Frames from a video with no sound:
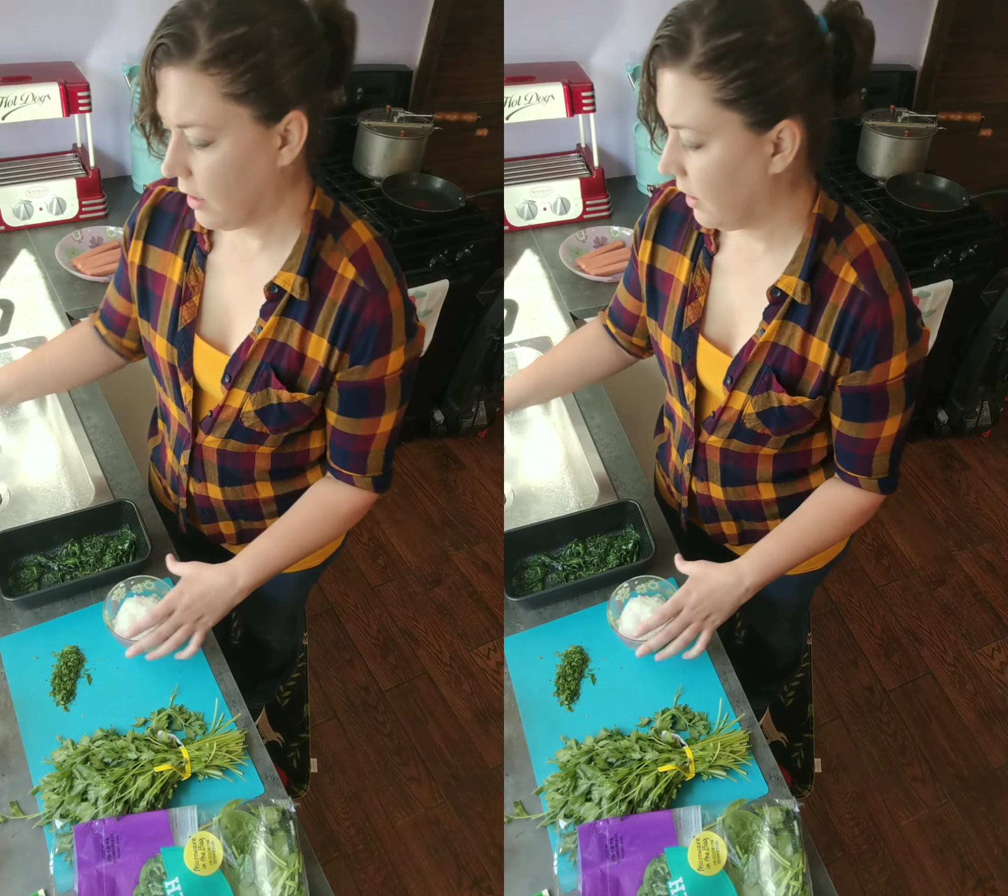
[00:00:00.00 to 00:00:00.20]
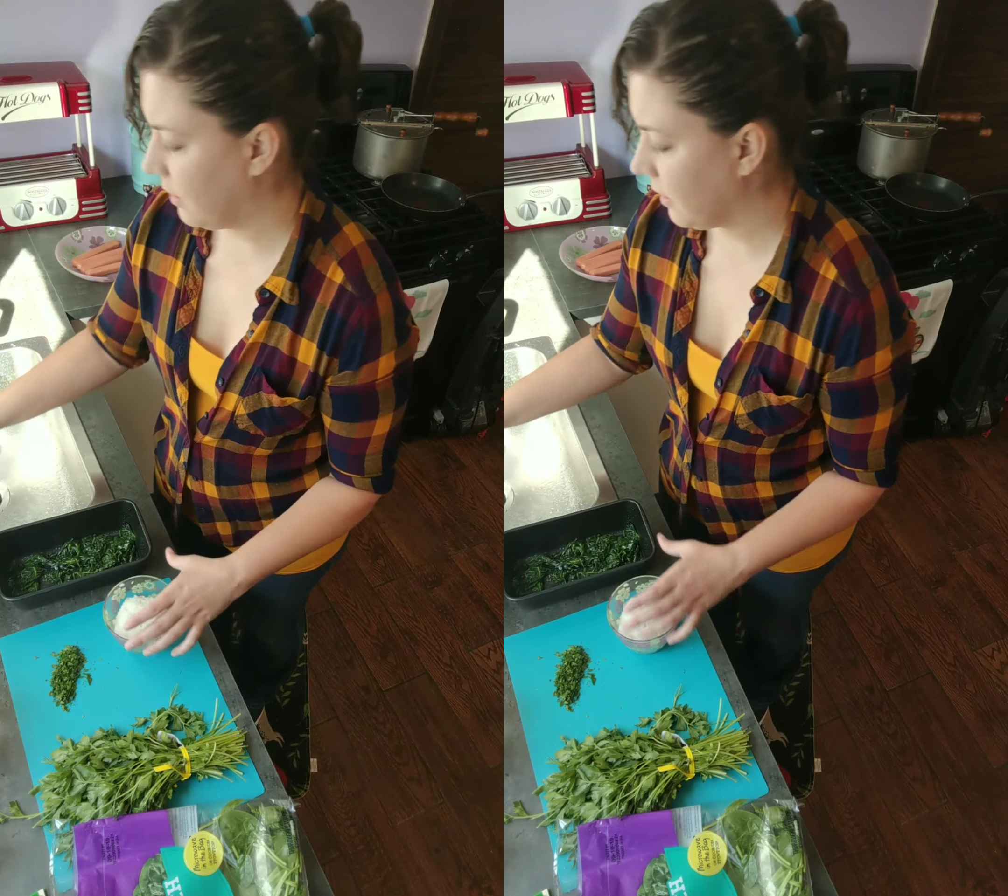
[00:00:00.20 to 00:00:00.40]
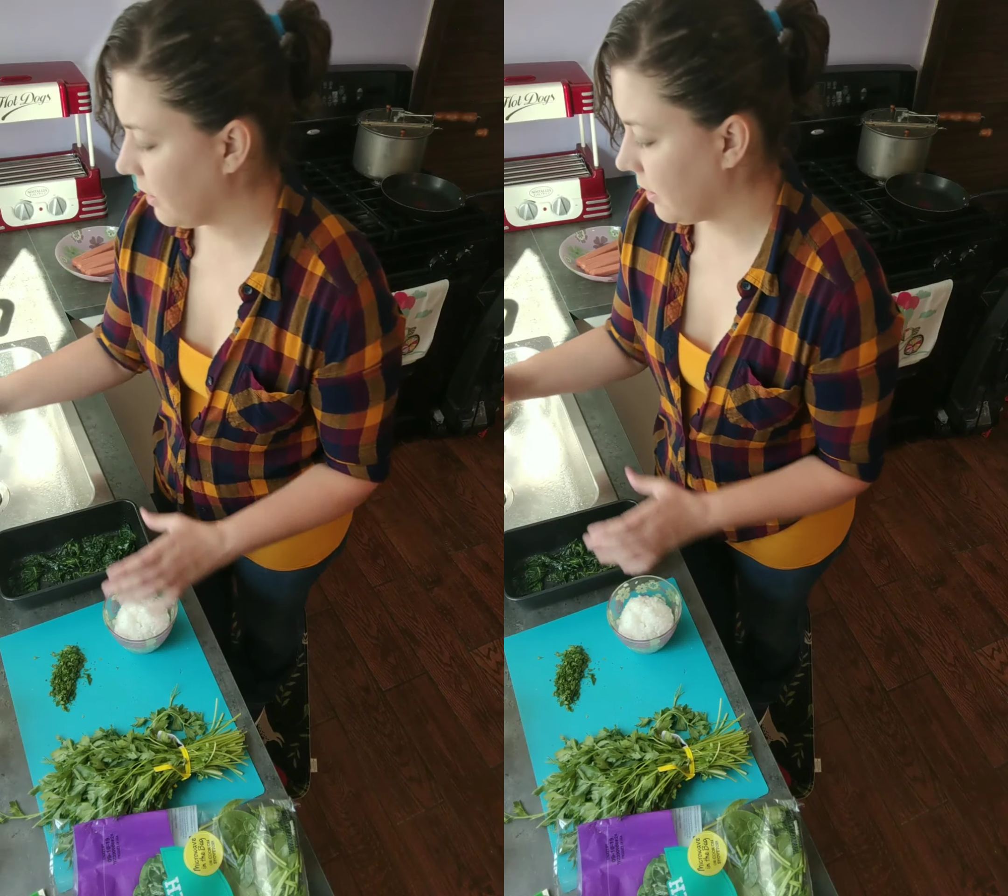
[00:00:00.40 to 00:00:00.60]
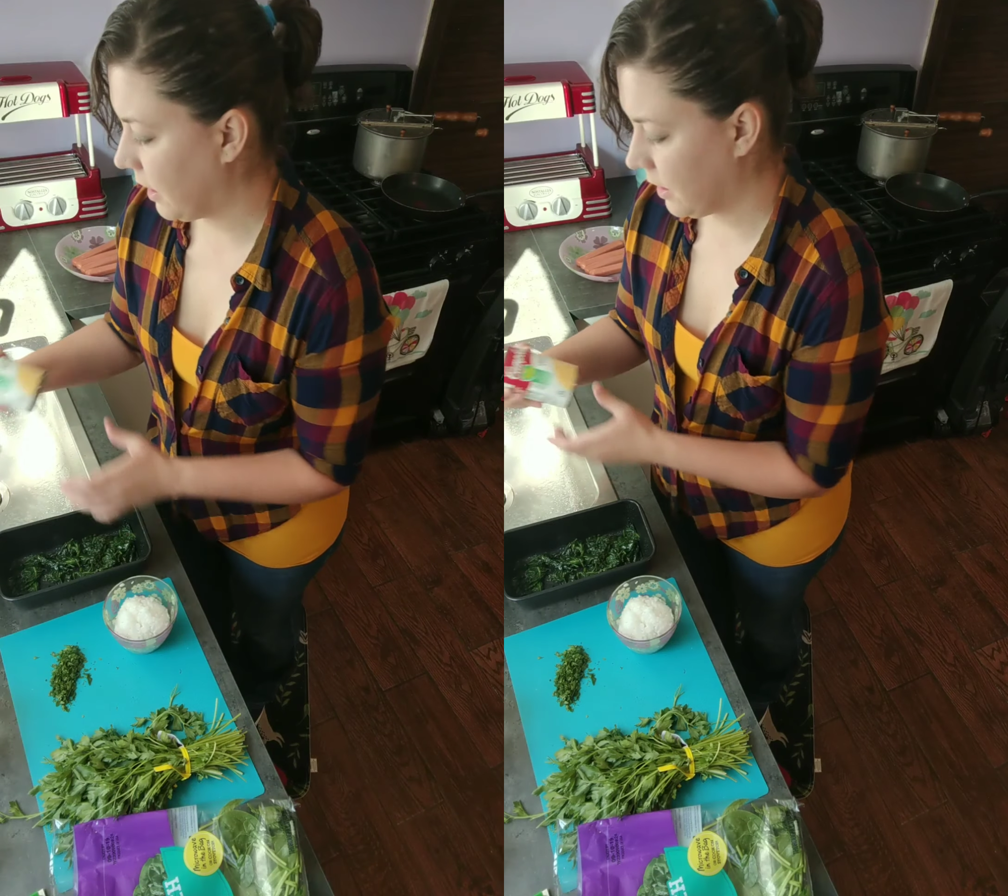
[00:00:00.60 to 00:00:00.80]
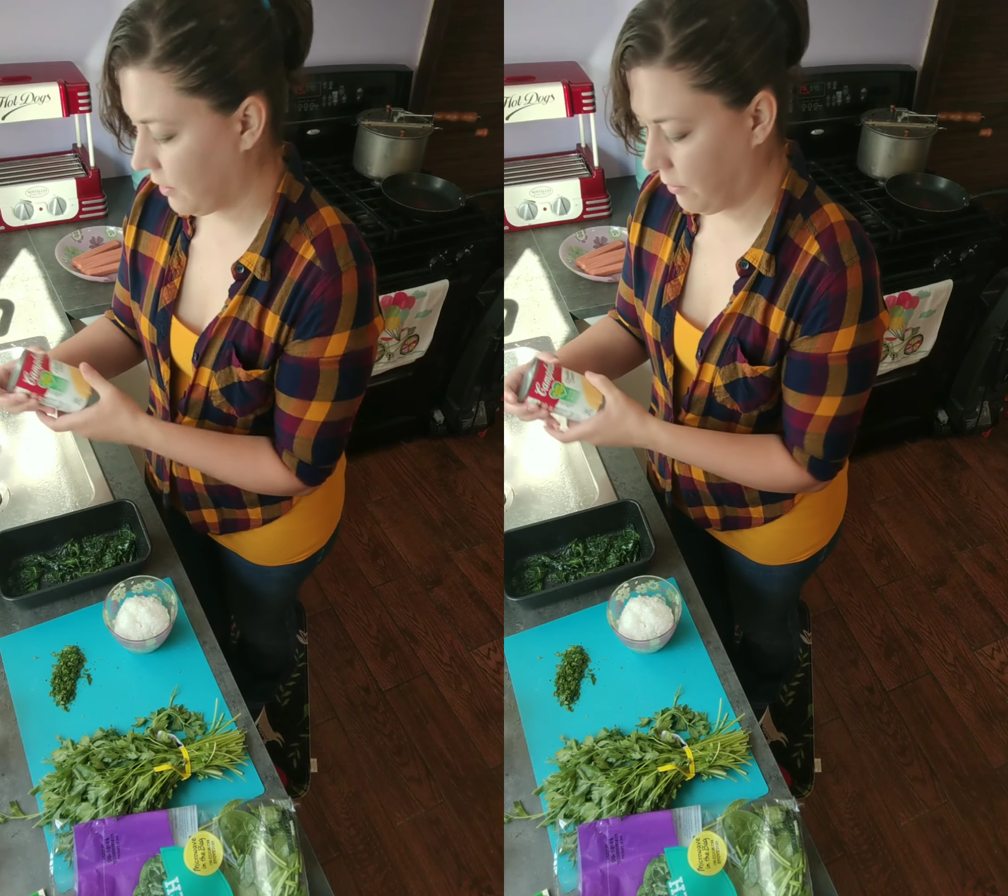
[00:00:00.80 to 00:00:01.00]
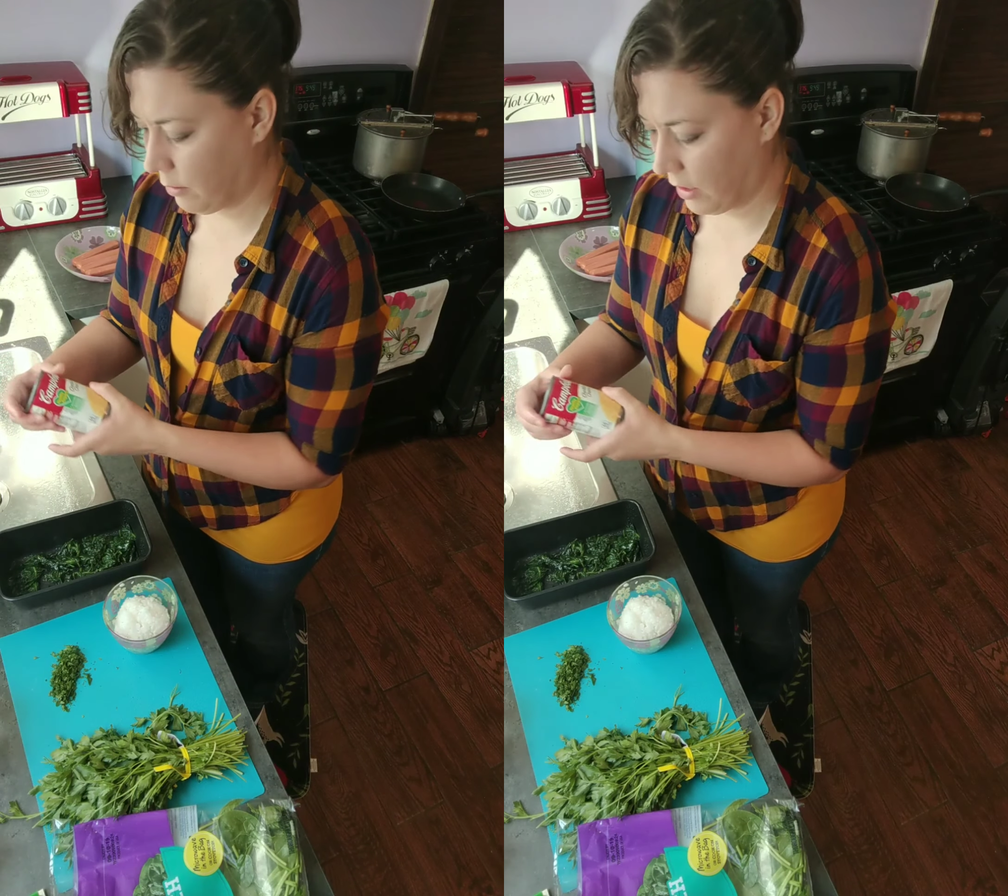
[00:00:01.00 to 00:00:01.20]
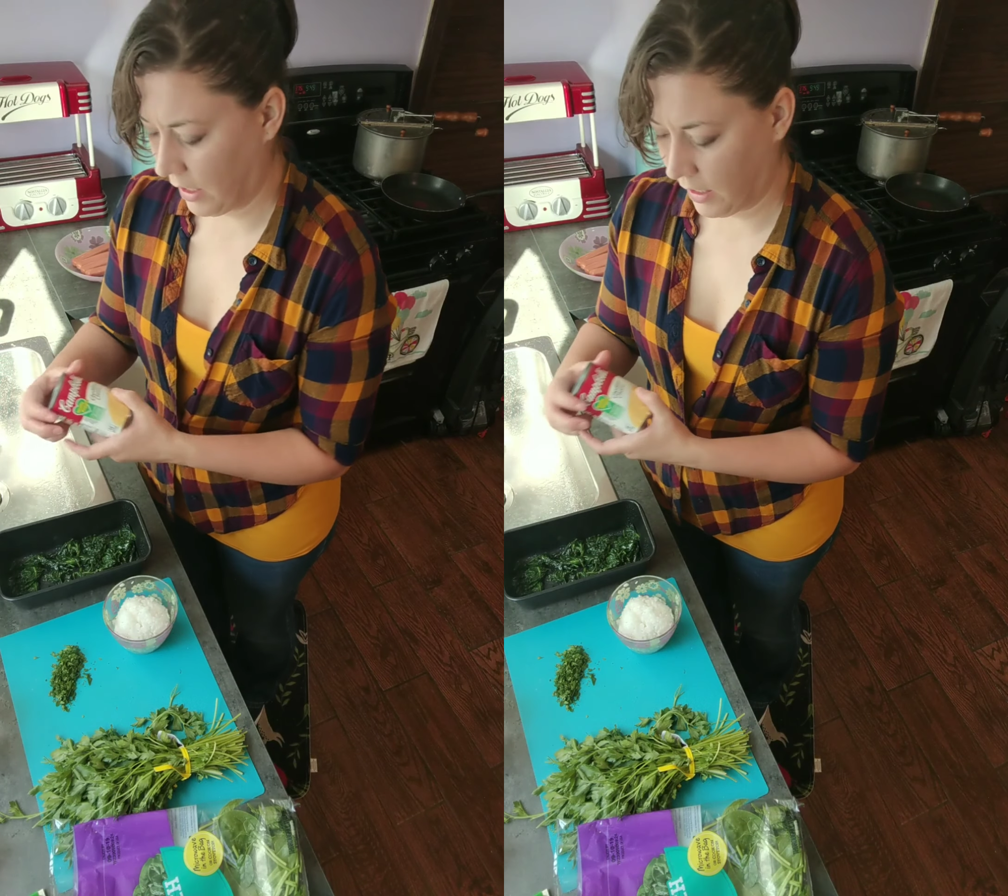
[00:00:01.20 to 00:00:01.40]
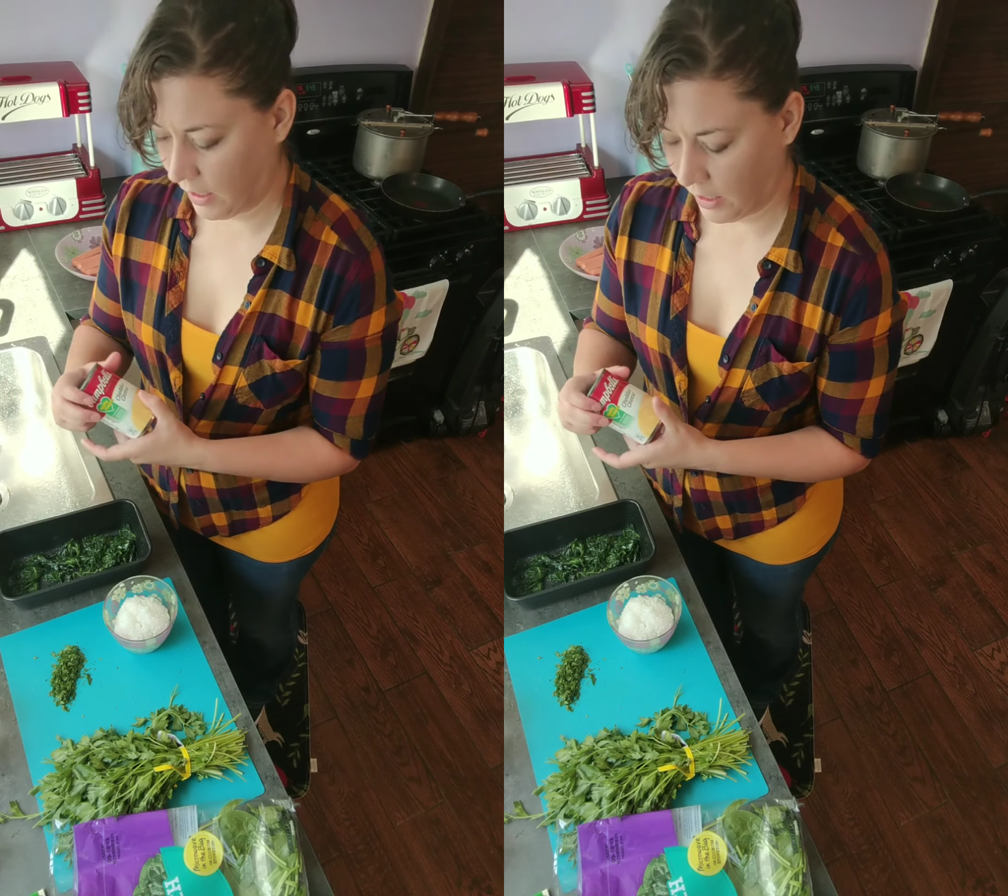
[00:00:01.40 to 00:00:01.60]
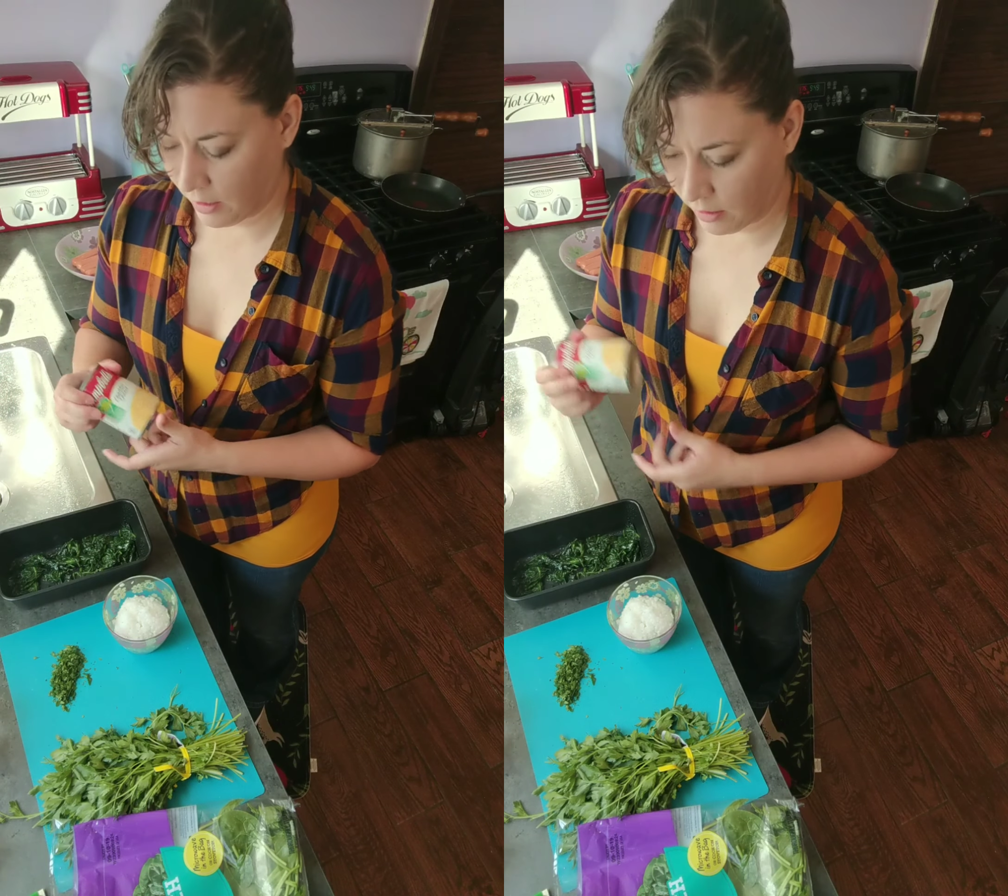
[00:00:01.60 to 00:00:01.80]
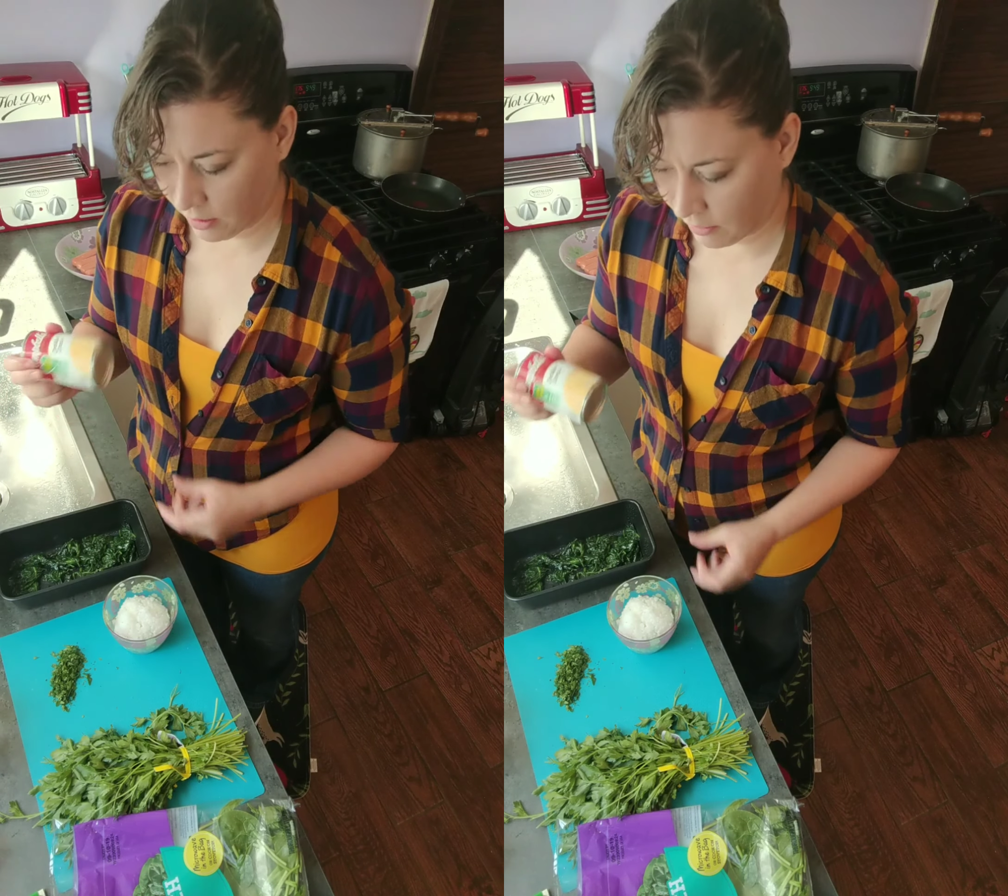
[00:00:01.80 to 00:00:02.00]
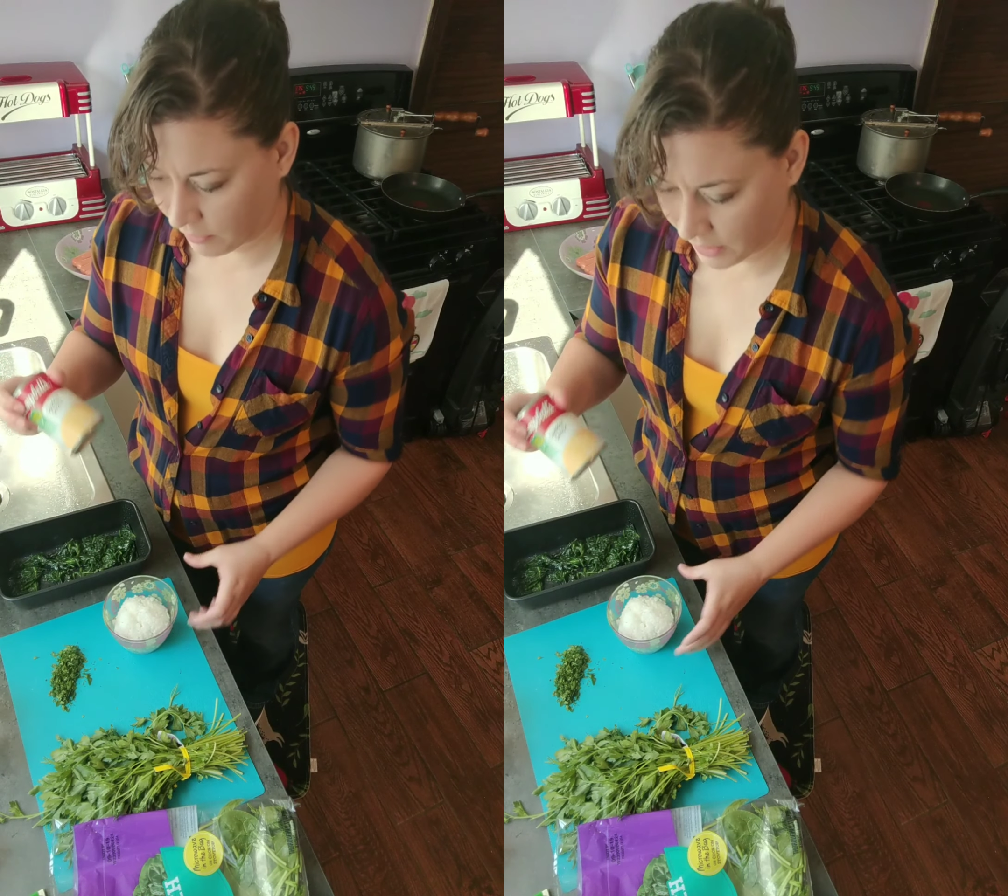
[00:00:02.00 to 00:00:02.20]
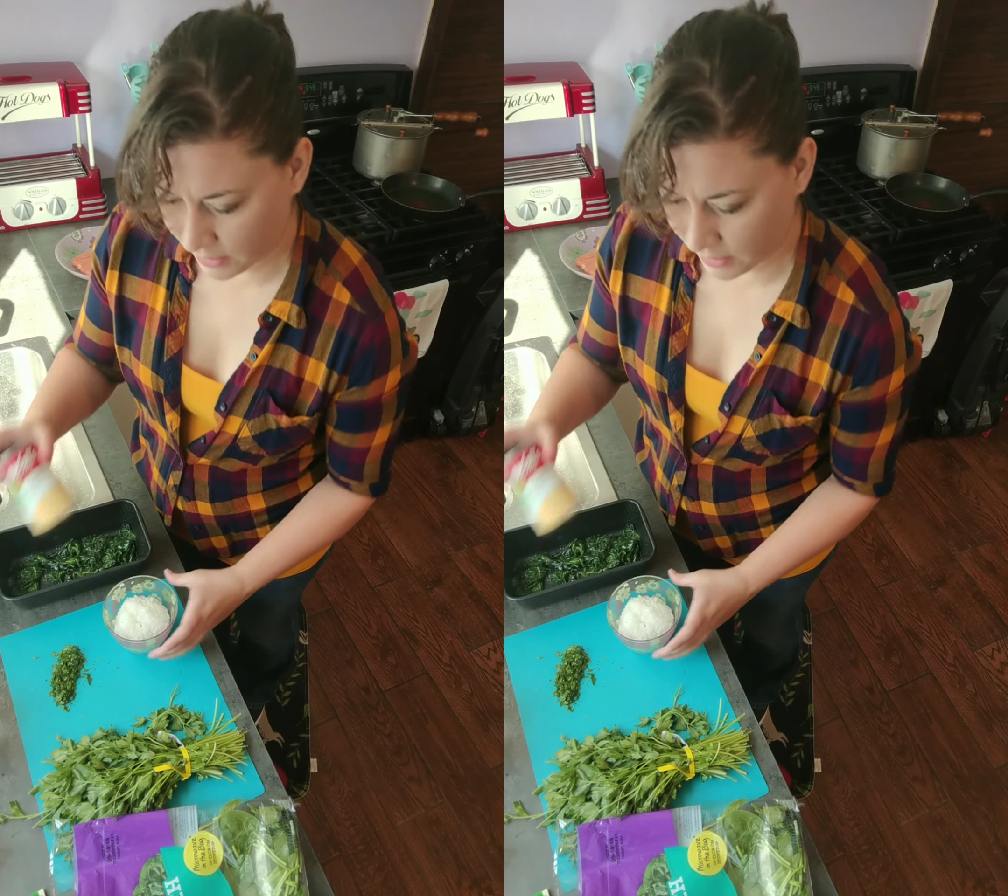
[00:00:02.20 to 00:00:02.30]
It does ask for a can of